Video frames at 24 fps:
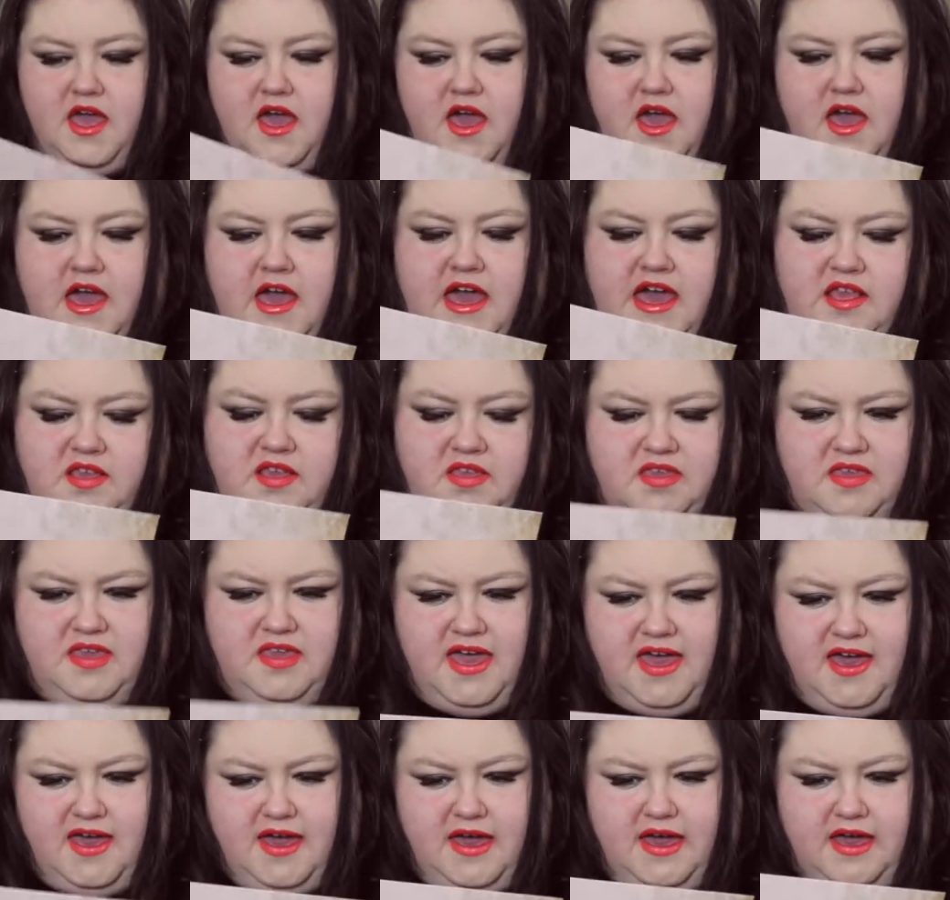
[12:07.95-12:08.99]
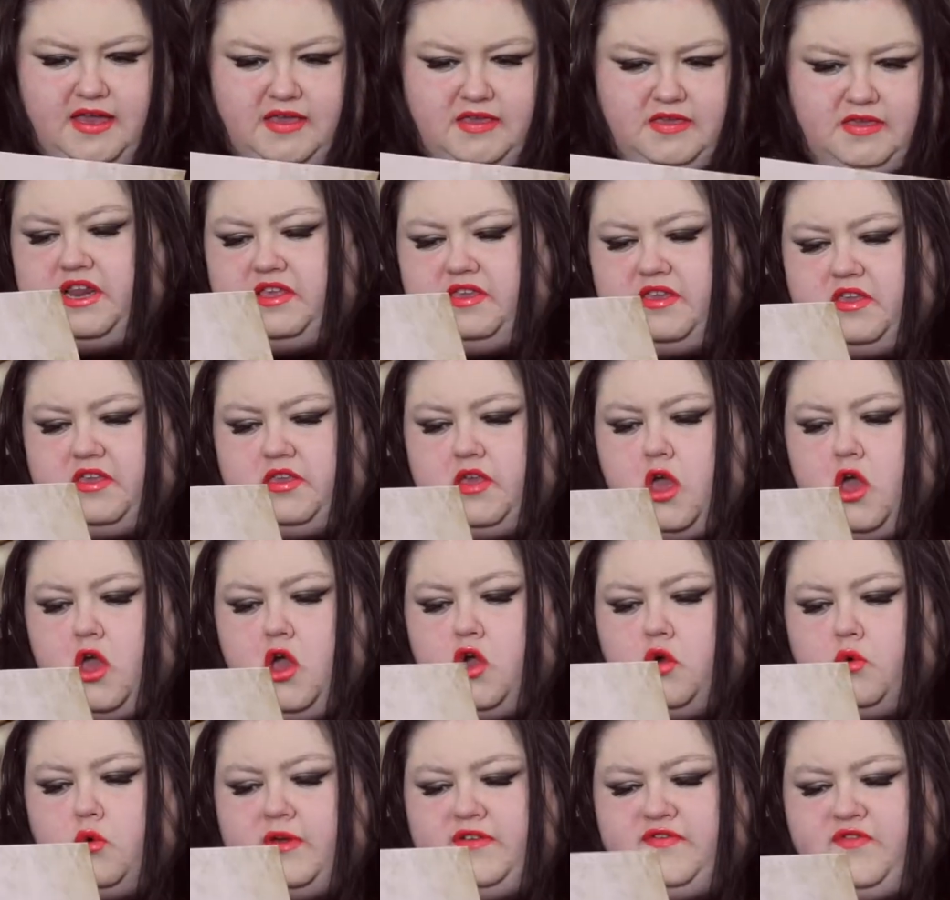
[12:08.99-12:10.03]
It says,
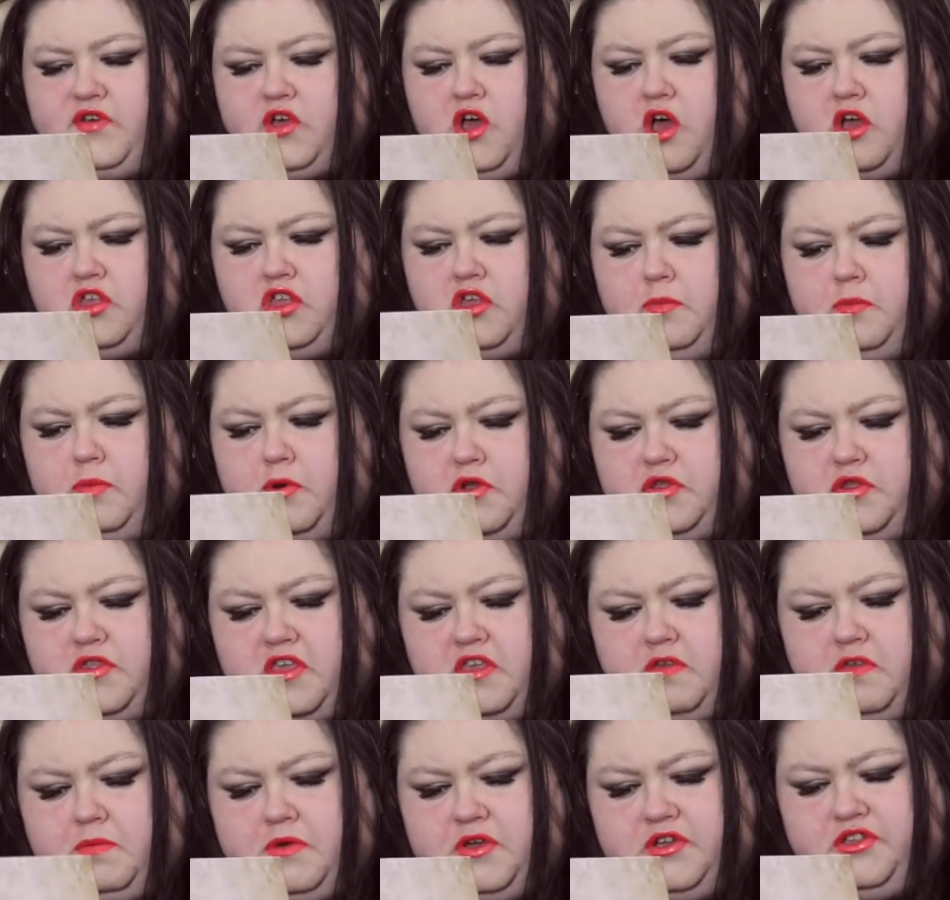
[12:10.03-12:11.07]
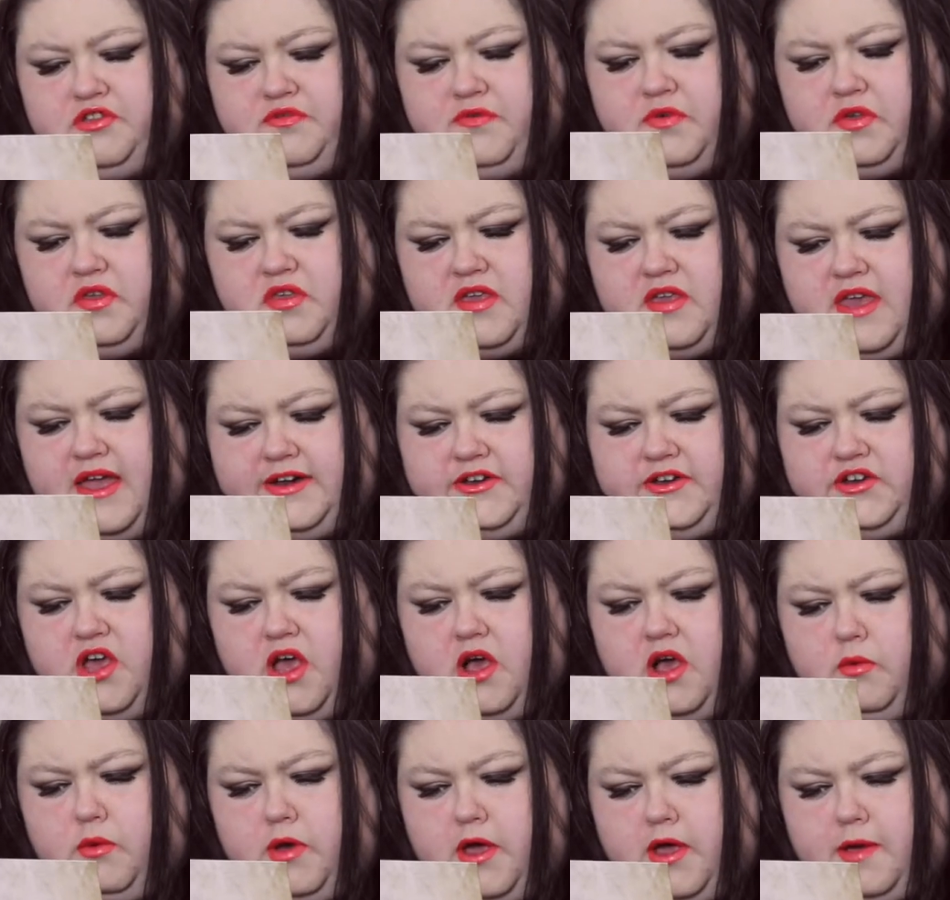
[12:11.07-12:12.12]
we forgot to put this beautiful signed
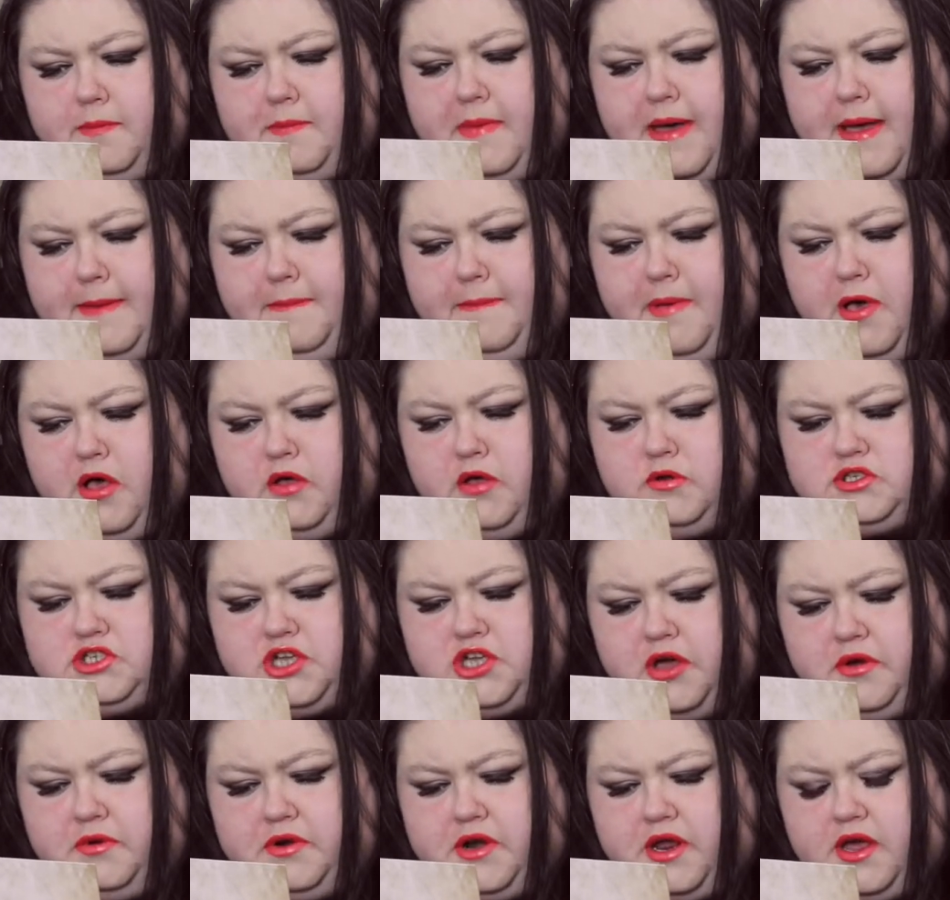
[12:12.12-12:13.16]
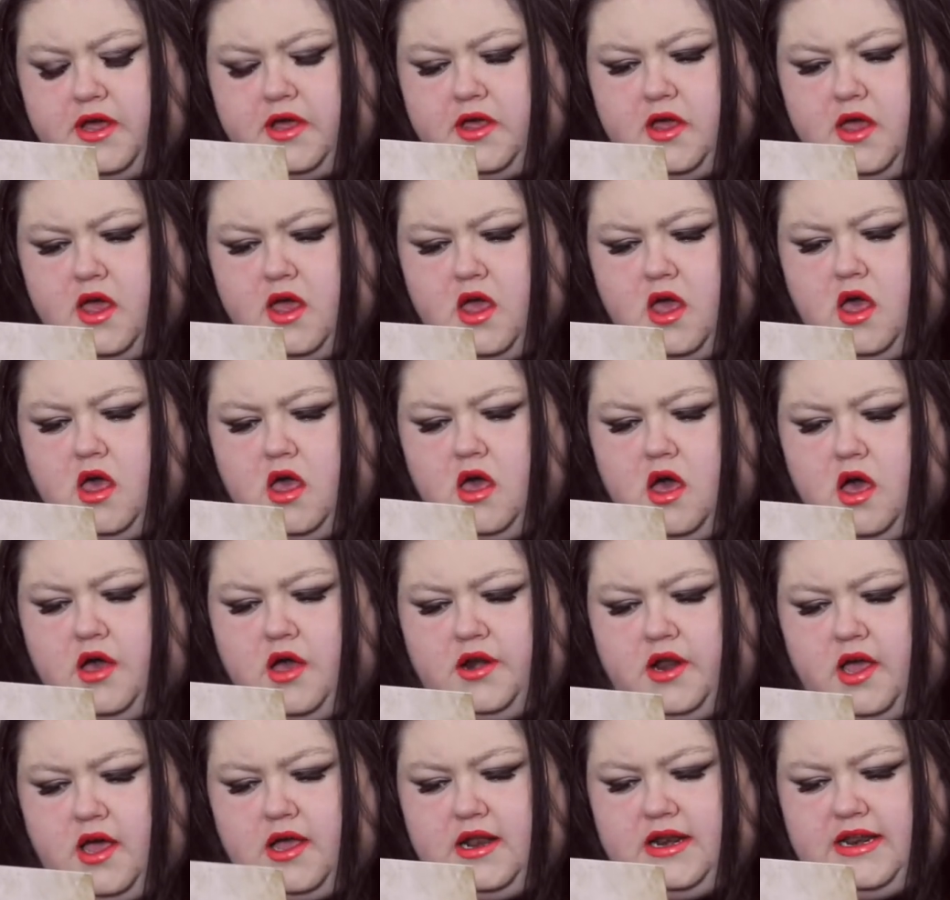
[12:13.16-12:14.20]
artwork by Paul Toner
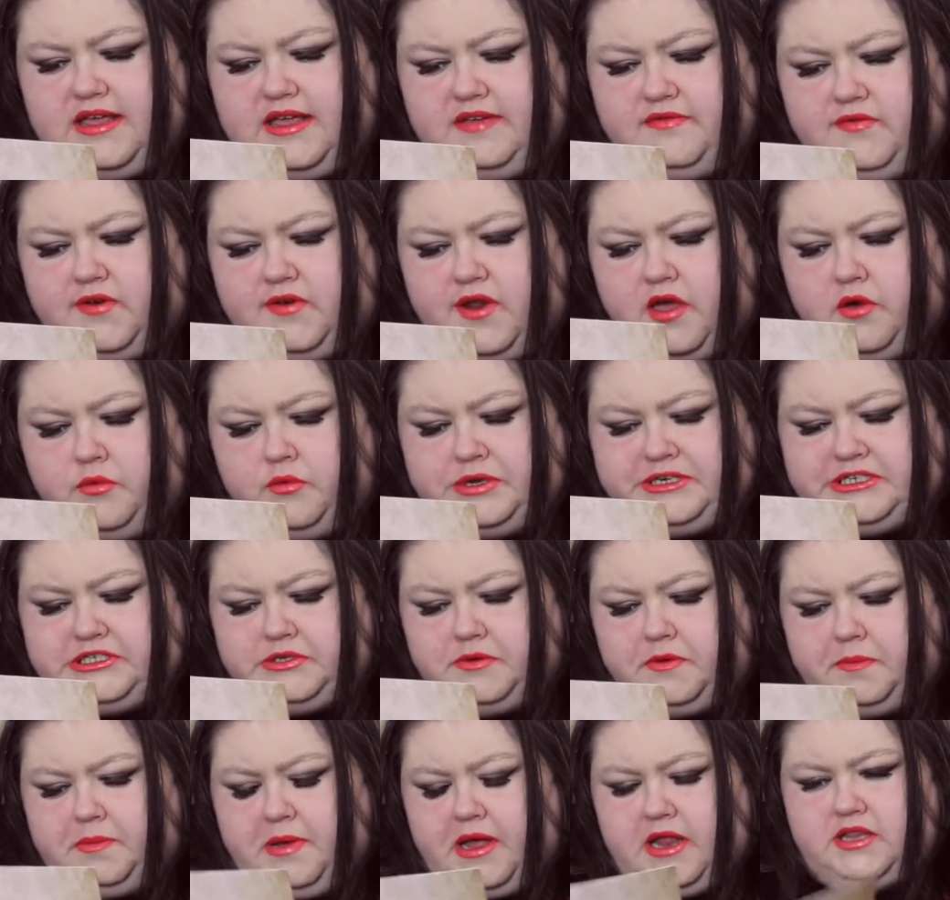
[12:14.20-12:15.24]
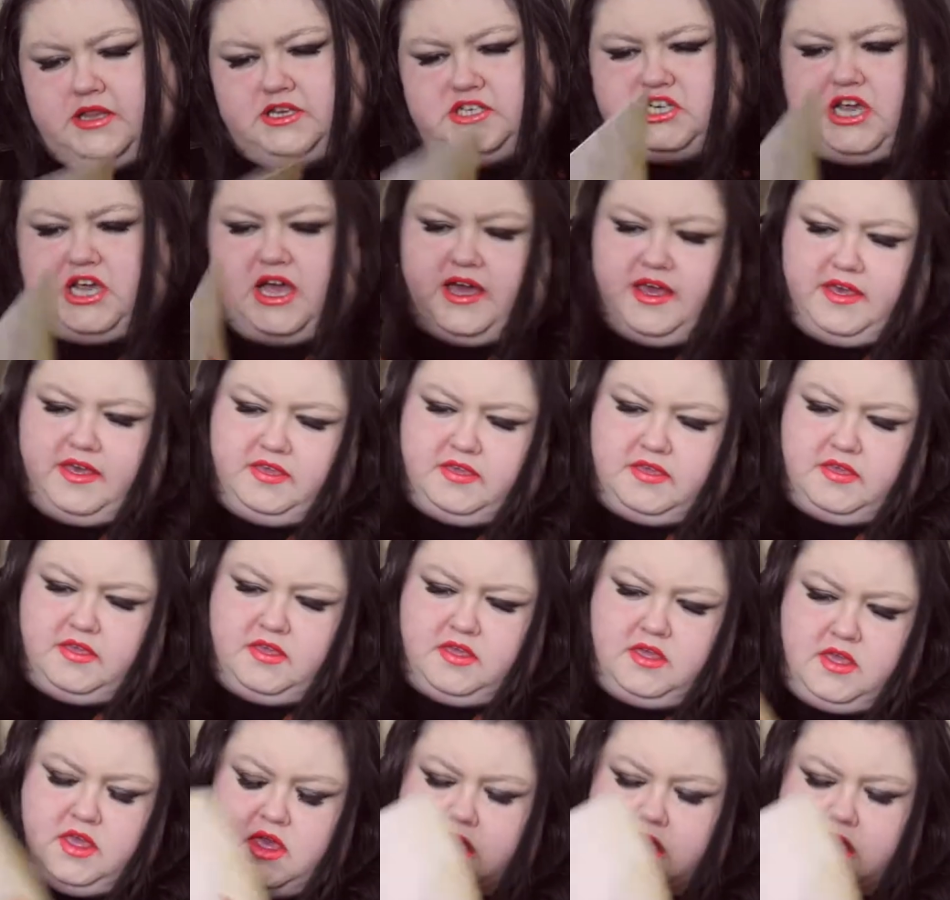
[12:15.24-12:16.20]
on our leaflet. We do apologise.